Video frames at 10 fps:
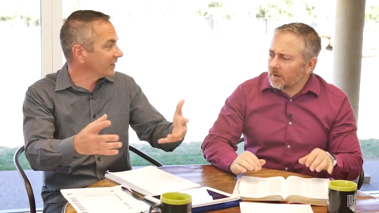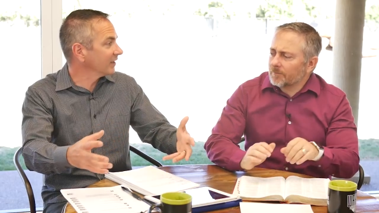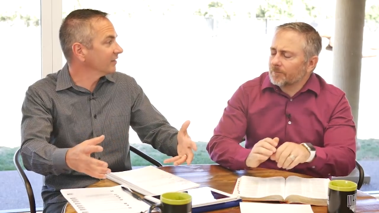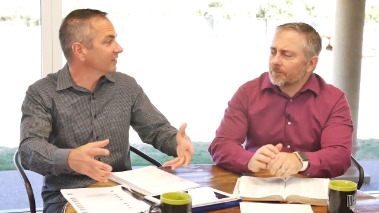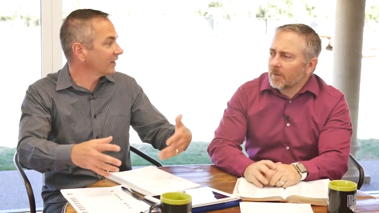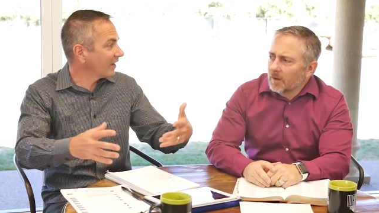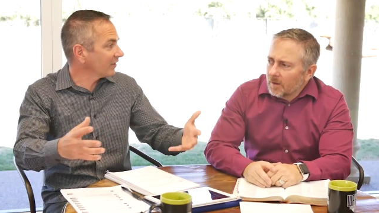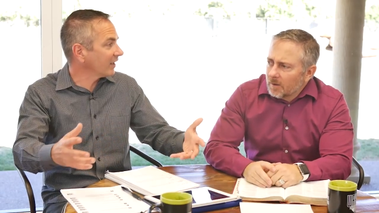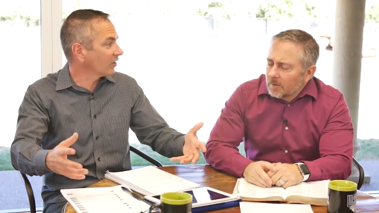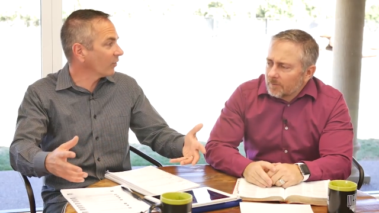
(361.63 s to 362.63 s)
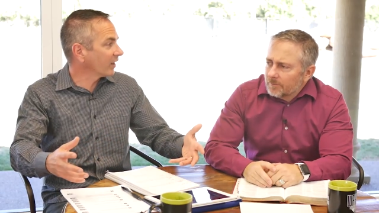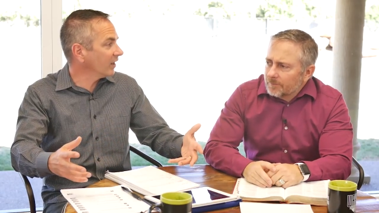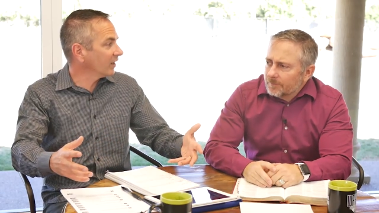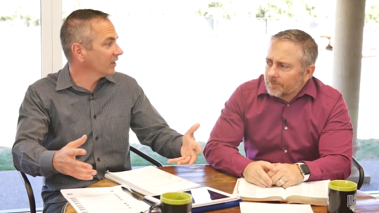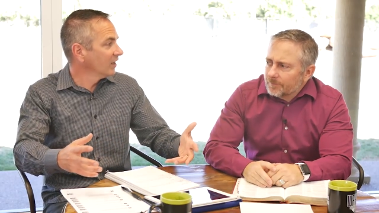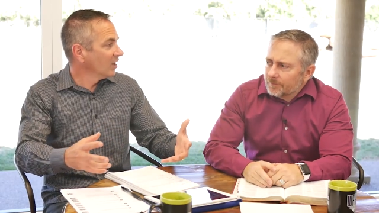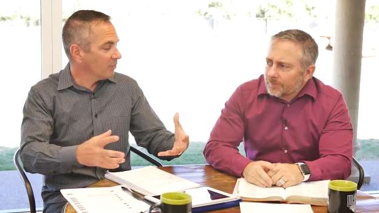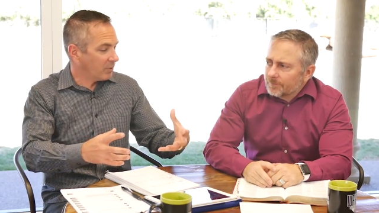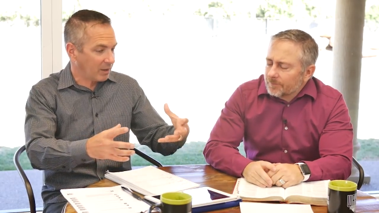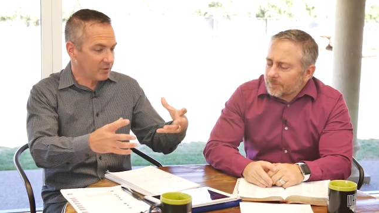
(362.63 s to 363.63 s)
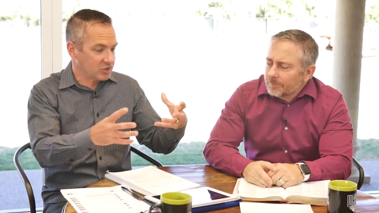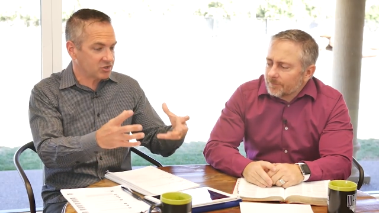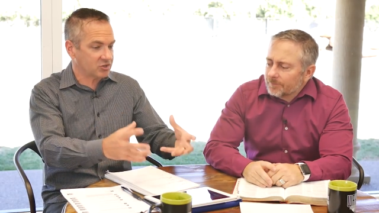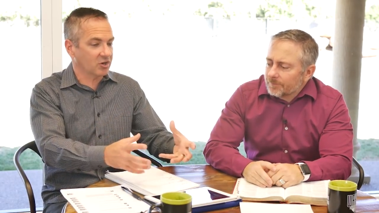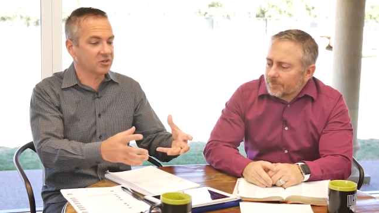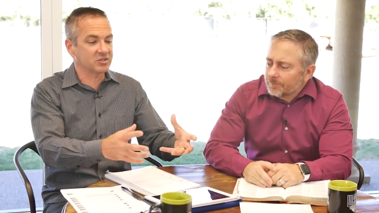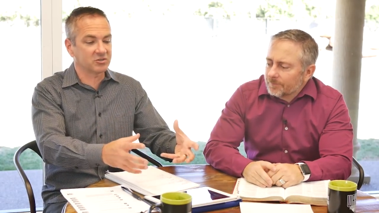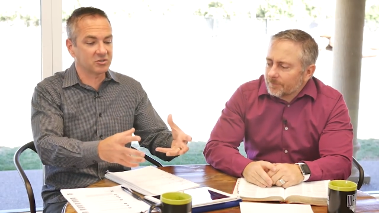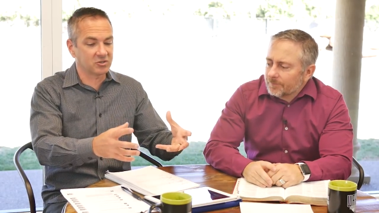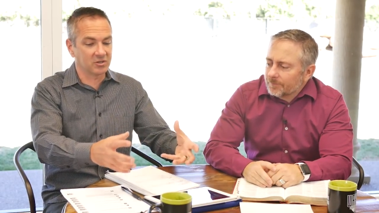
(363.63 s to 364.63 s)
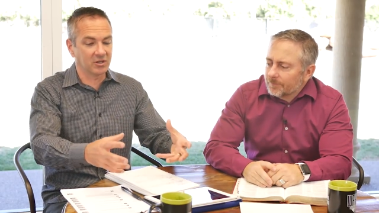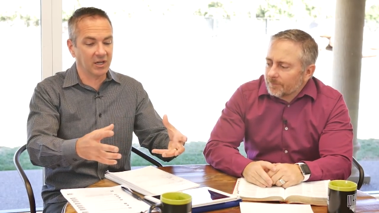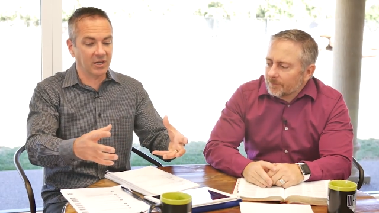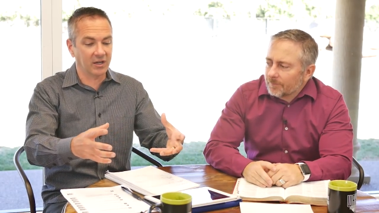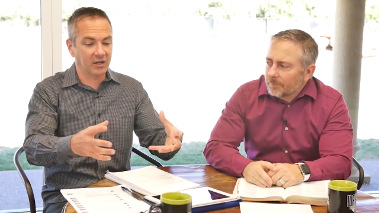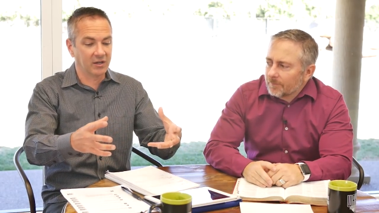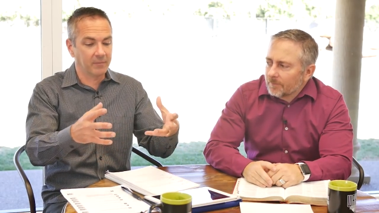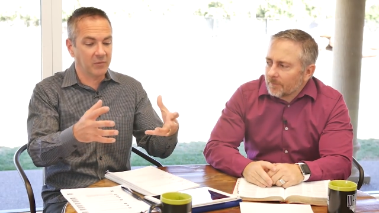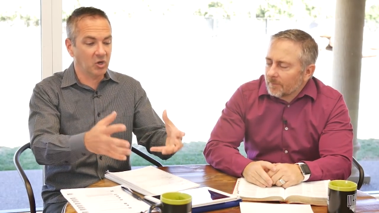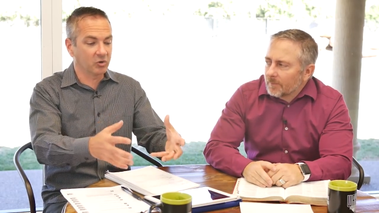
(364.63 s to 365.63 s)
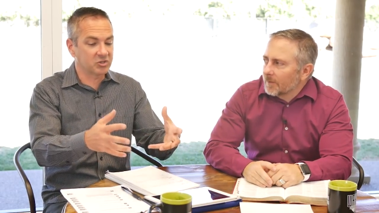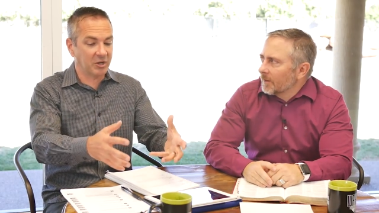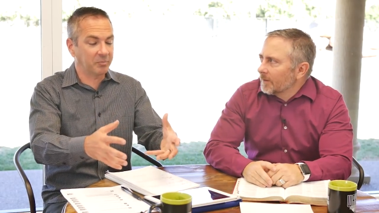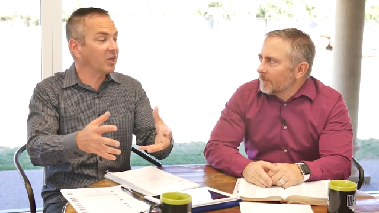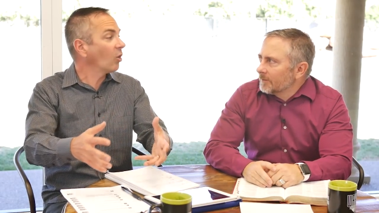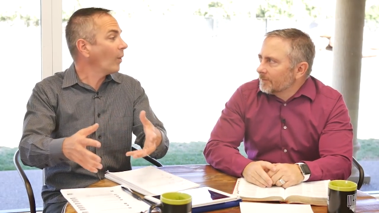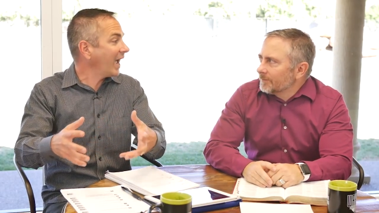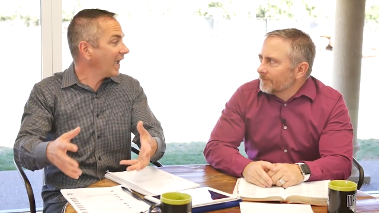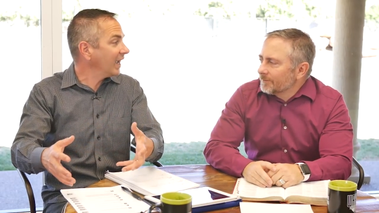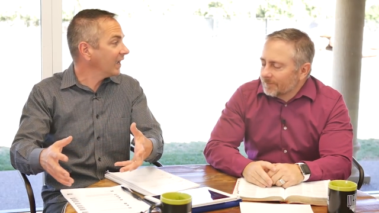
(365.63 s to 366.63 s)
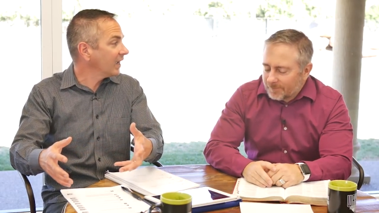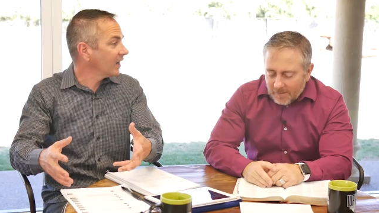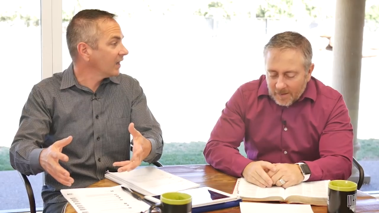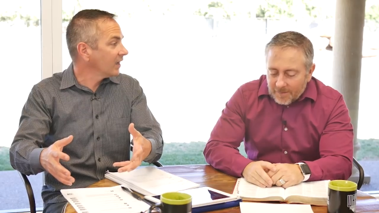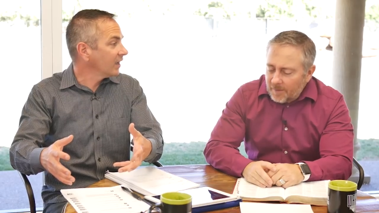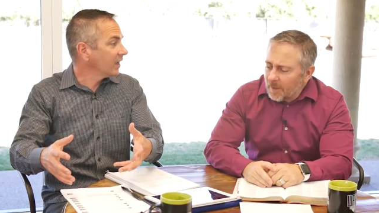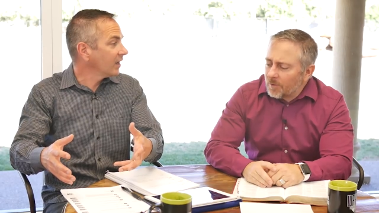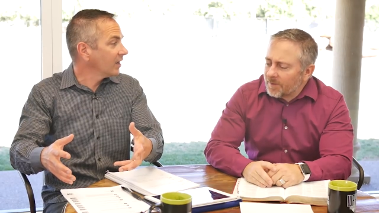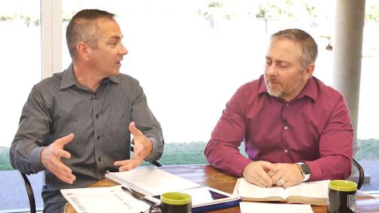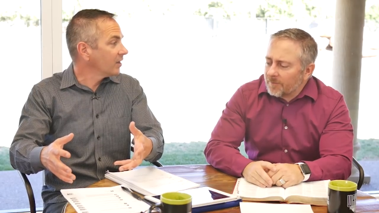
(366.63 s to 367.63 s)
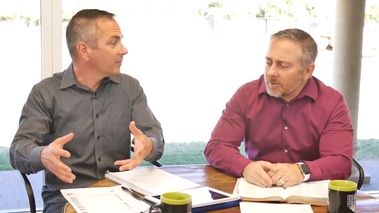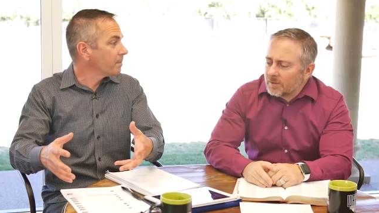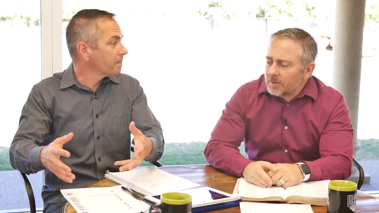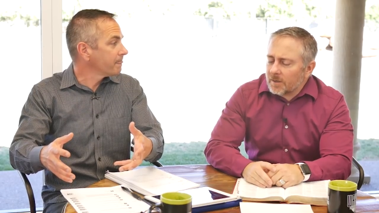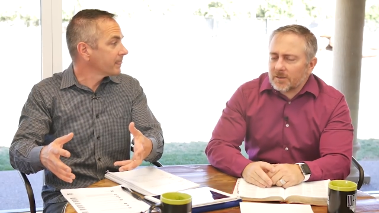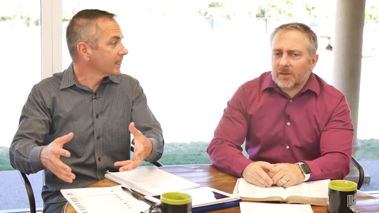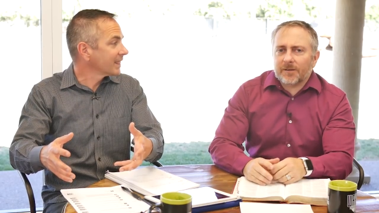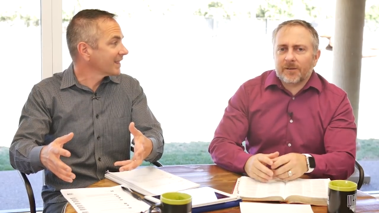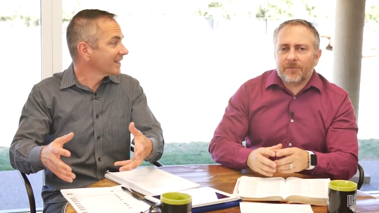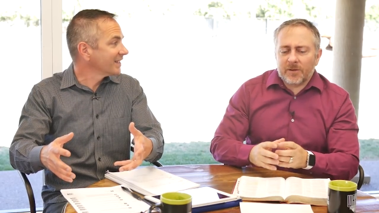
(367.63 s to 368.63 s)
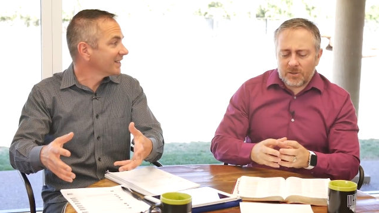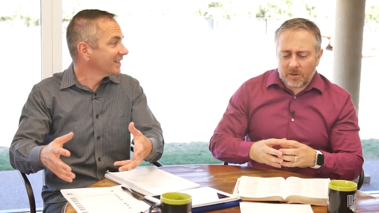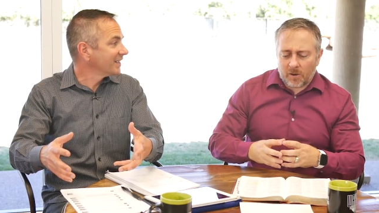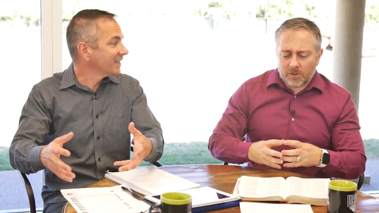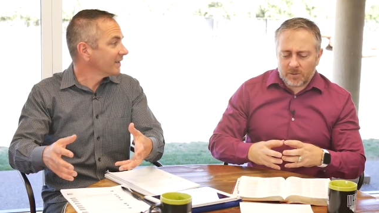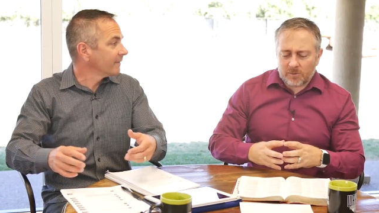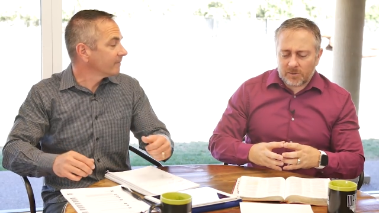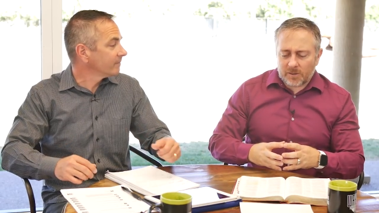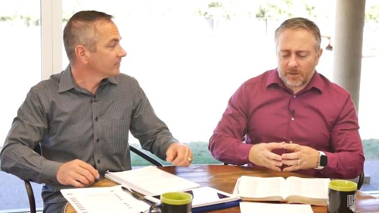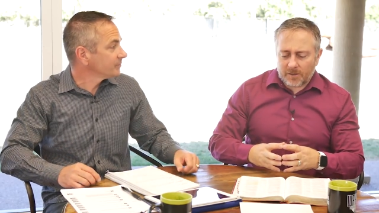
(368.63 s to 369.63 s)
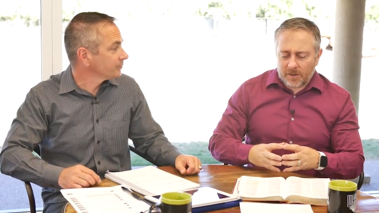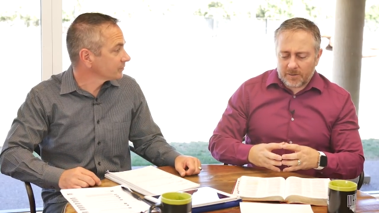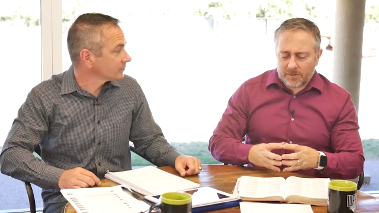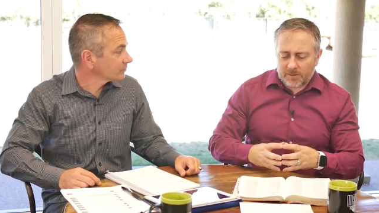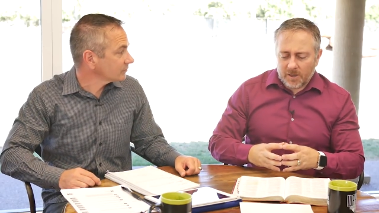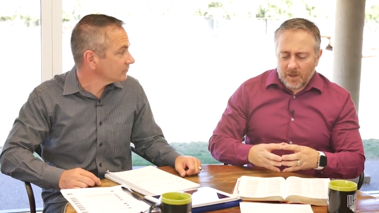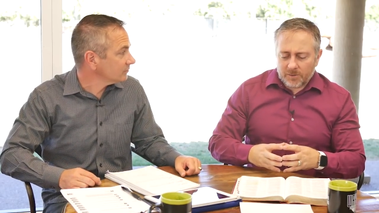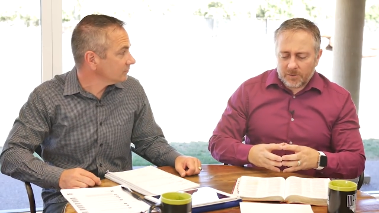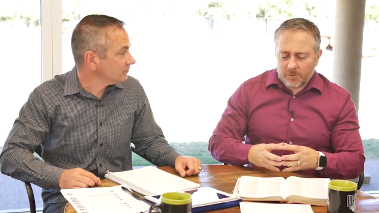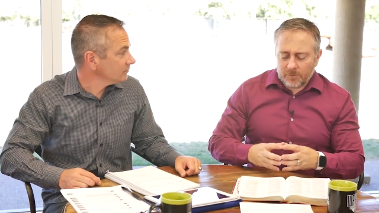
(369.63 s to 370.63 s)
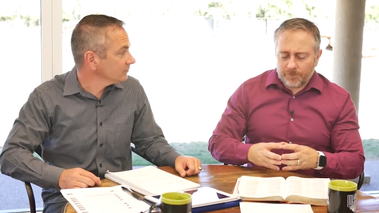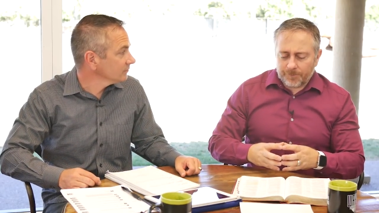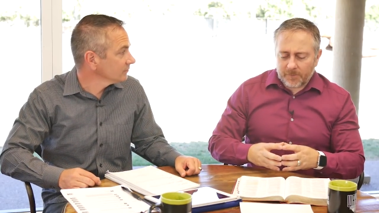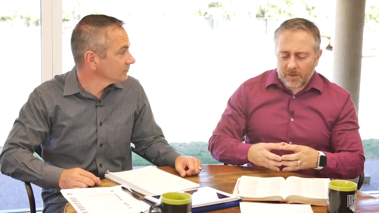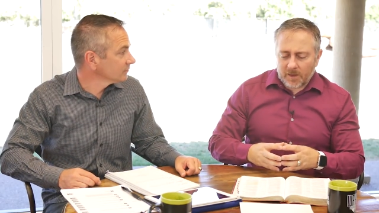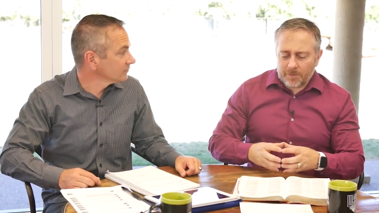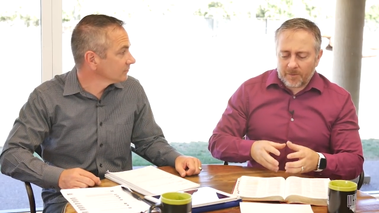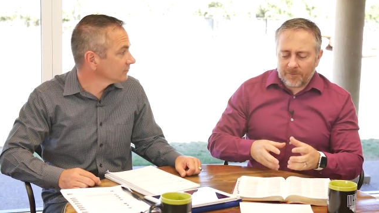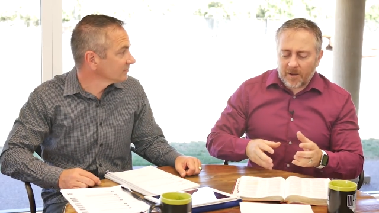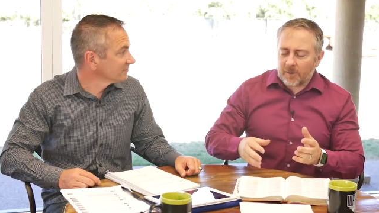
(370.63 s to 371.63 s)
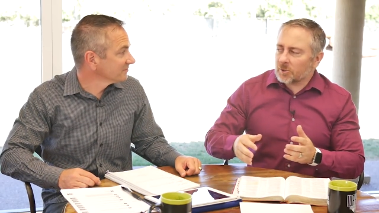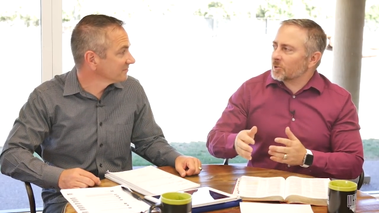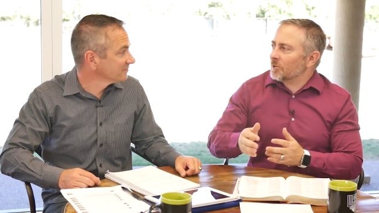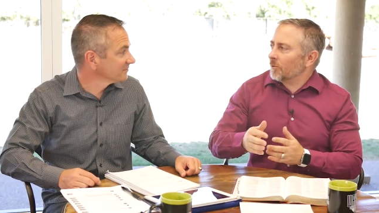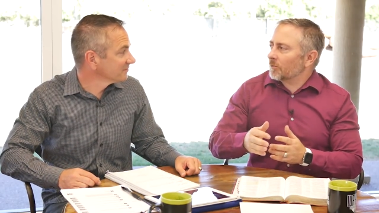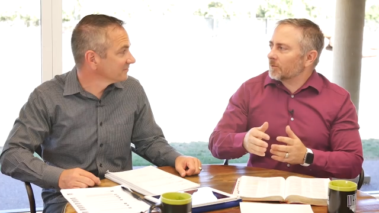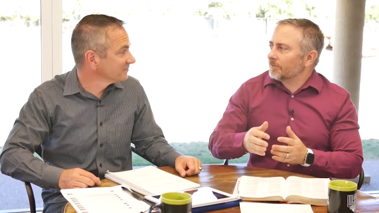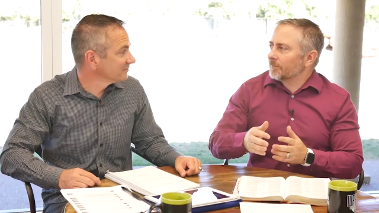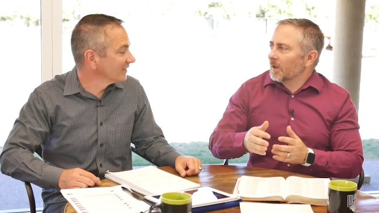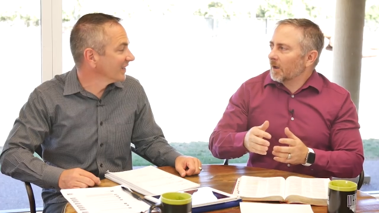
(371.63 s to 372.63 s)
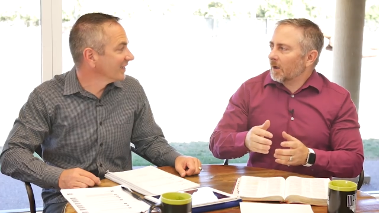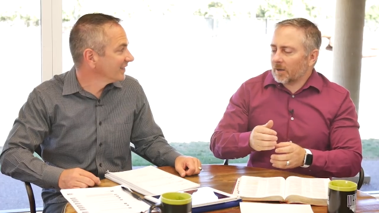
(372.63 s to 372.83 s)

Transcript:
Speaker 1: kids and I have a lot going on. But I'm gonna start, uh, you know, chipping away.
Speaker 2: is what that vision does? It the vision also is, is to keep the fire stoked. Yeah.